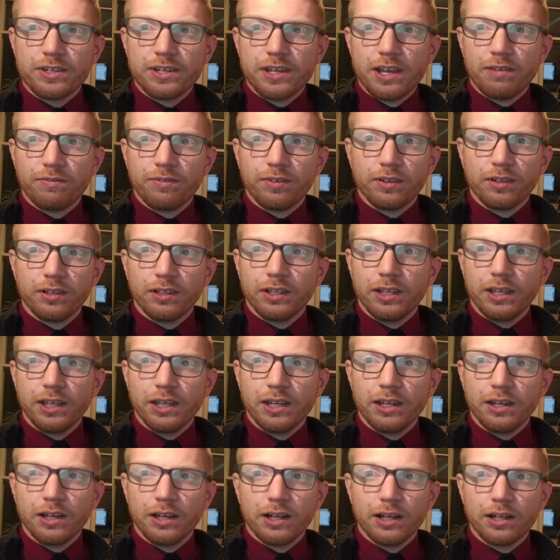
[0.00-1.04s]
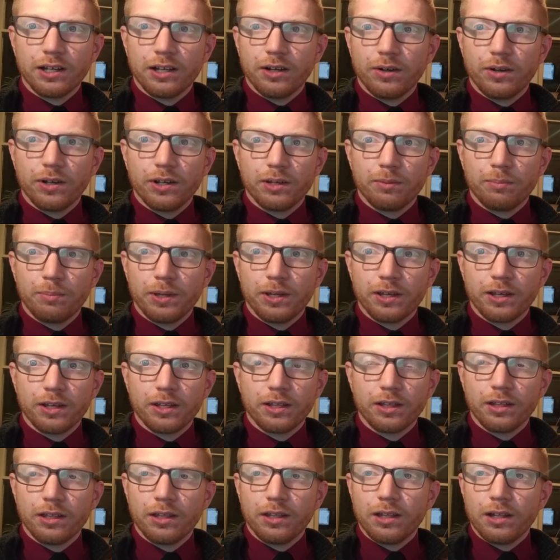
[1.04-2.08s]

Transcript: definitely not going to pick